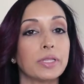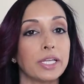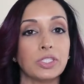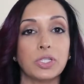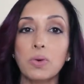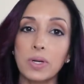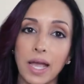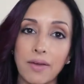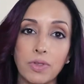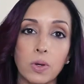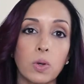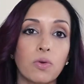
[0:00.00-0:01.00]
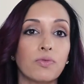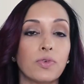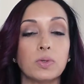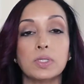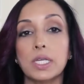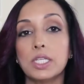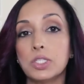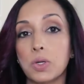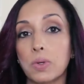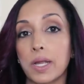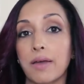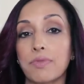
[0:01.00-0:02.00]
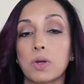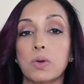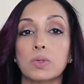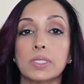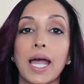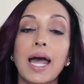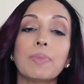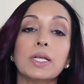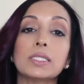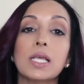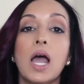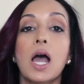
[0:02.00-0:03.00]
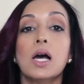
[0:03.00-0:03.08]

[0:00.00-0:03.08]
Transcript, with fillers: They don't have their own phones, they don't have their own tablets.